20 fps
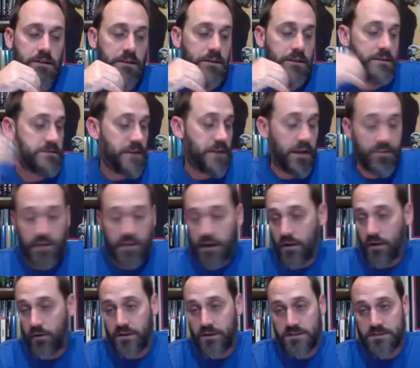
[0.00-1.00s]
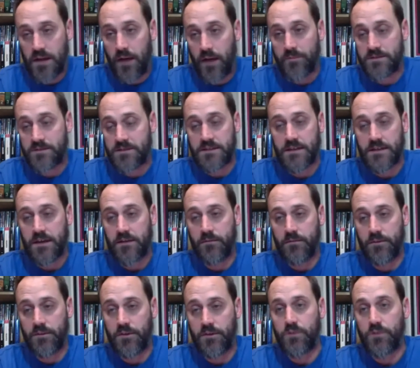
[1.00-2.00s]
I know he's obviously done
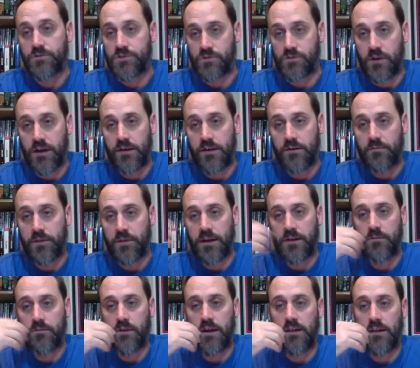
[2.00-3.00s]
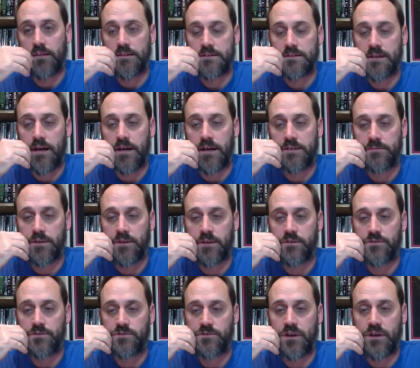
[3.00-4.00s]
it with Ghost Rider by creating this cosmic
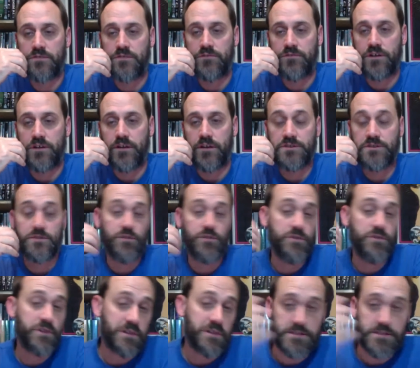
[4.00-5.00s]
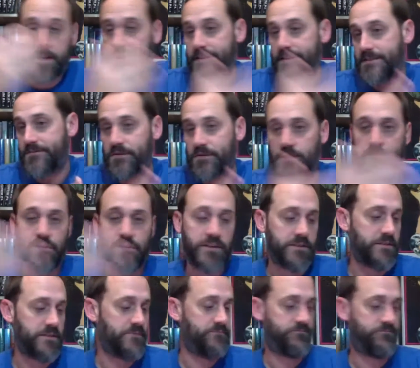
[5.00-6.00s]
Ghost Rider variation, or you could say he's
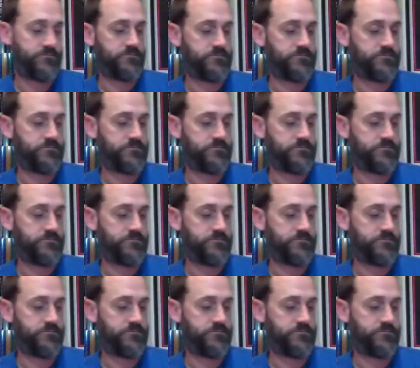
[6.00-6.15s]
reinvented